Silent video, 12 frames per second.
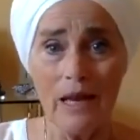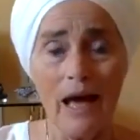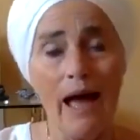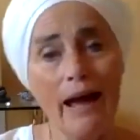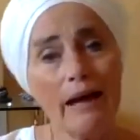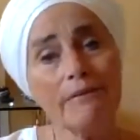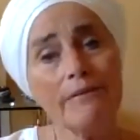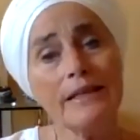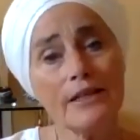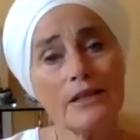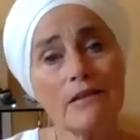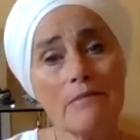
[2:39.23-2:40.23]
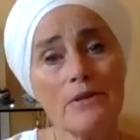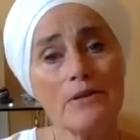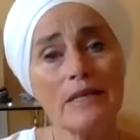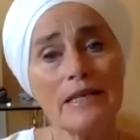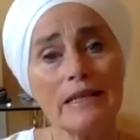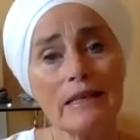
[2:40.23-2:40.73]
Having a
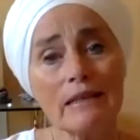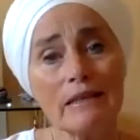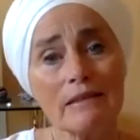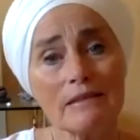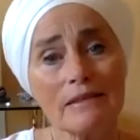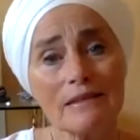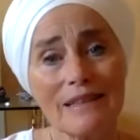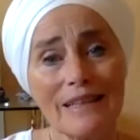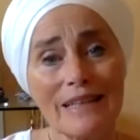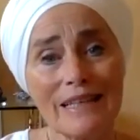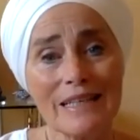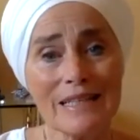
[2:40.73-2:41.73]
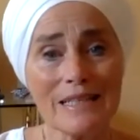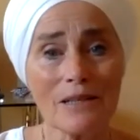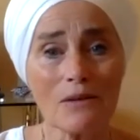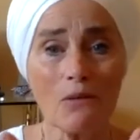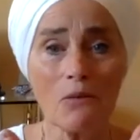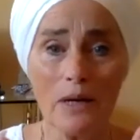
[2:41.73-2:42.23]
community is
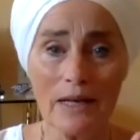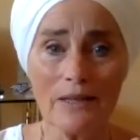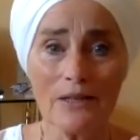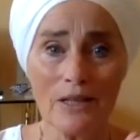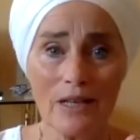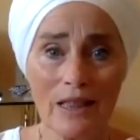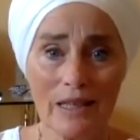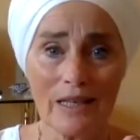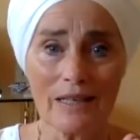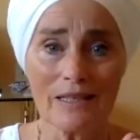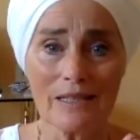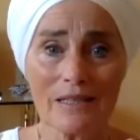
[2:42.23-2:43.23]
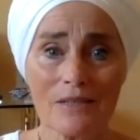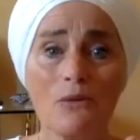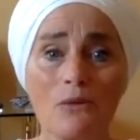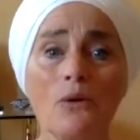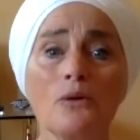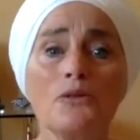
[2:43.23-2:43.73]
one of the good things to
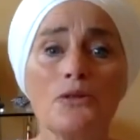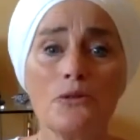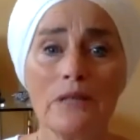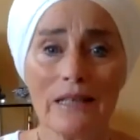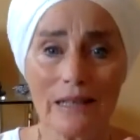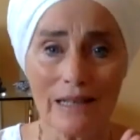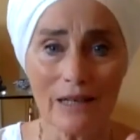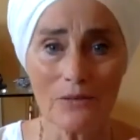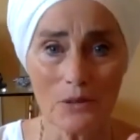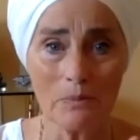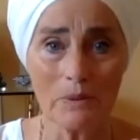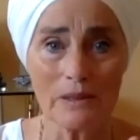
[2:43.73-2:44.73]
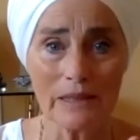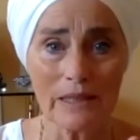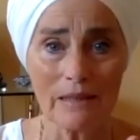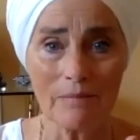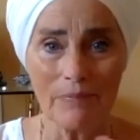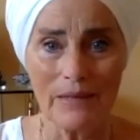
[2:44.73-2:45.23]
hold you in accountability.
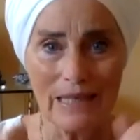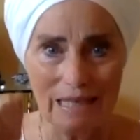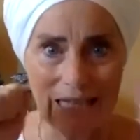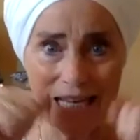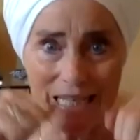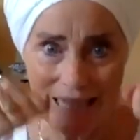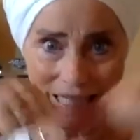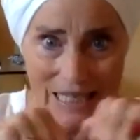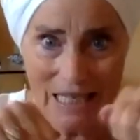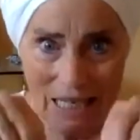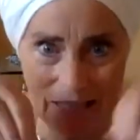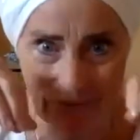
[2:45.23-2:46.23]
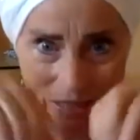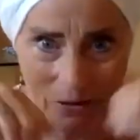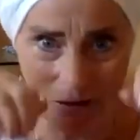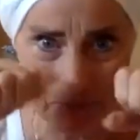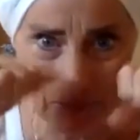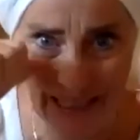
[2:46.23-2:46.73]
Not this kind of
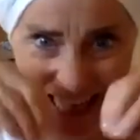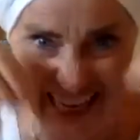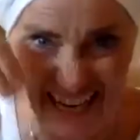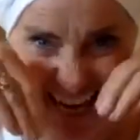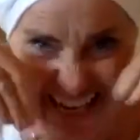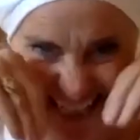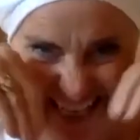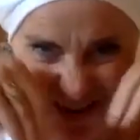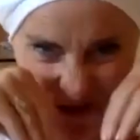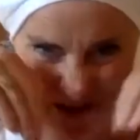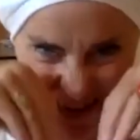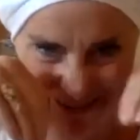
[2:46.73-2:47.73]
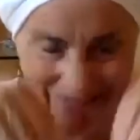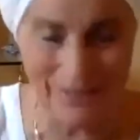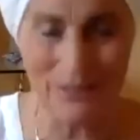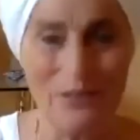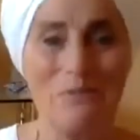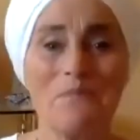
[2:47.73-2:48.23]
accountability, like I can see you, I
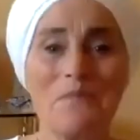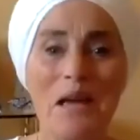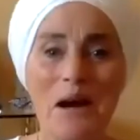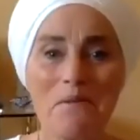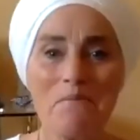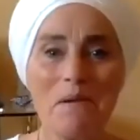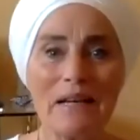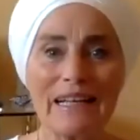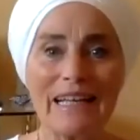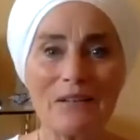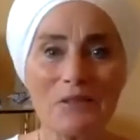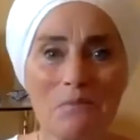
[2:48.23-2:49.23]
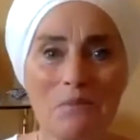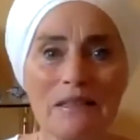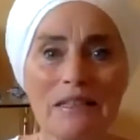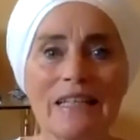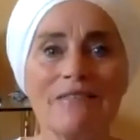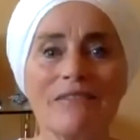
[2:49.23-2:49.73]
know, but
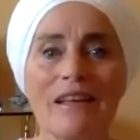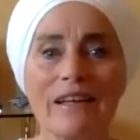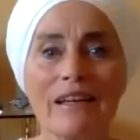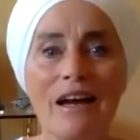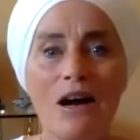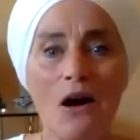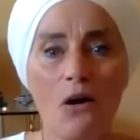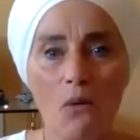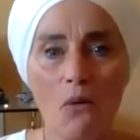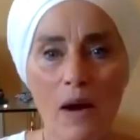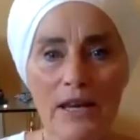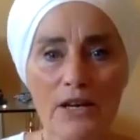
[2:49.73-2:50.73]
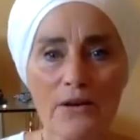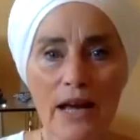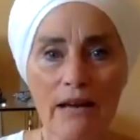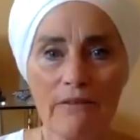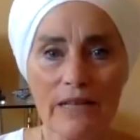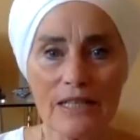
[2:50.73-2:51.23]
accountability of like when you're
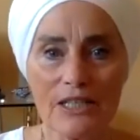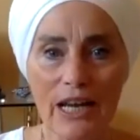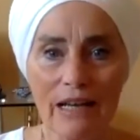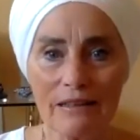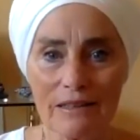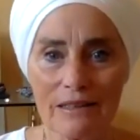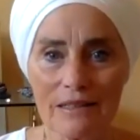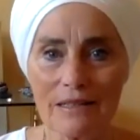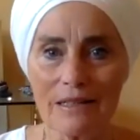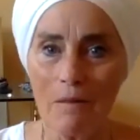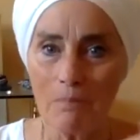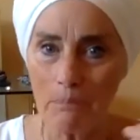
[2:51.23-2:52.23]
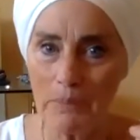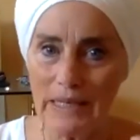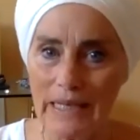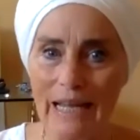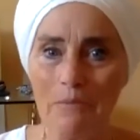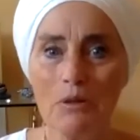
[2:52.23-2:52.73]
having a challenge,
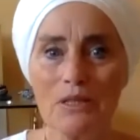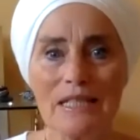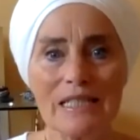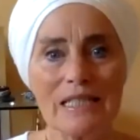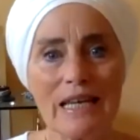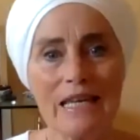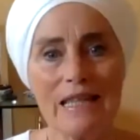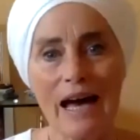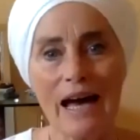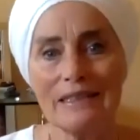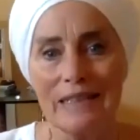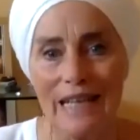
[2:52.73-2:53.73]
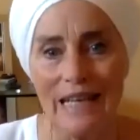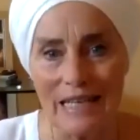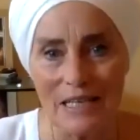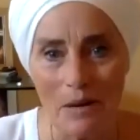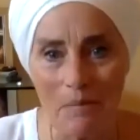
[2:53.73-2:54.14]
being able to say that and